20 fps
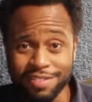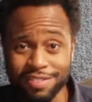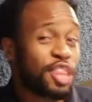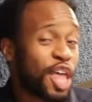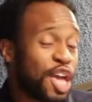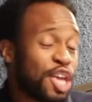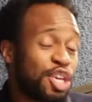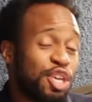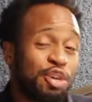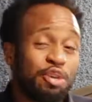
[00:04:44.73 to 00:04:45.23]

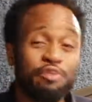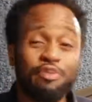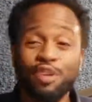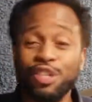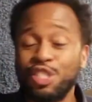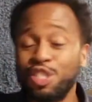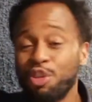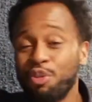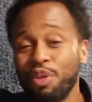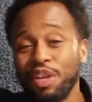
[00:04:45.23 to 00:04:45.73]
Thank you for
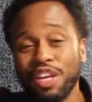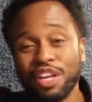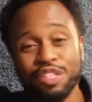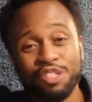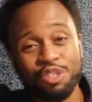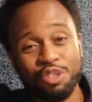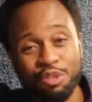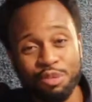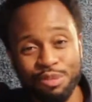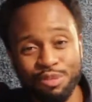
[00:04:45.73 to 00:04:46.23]
tuning
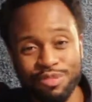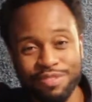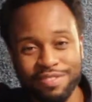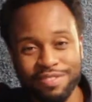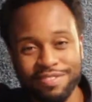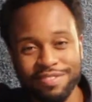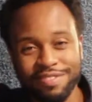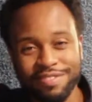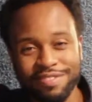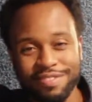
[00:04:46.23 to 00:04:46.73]
into
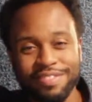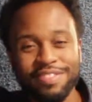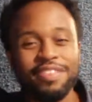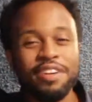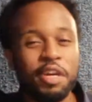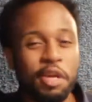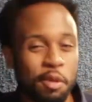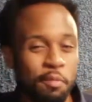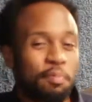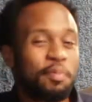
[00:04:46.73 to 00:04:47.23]

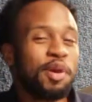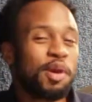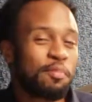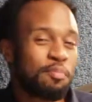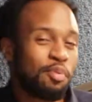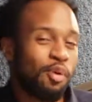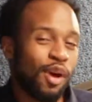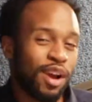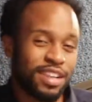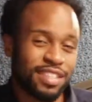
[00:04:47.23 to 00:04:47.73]
Pimp
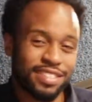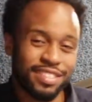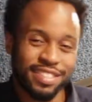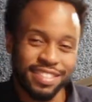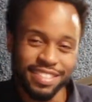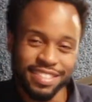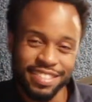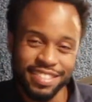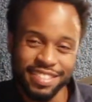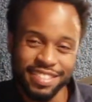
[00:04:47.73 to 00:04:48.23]
Points.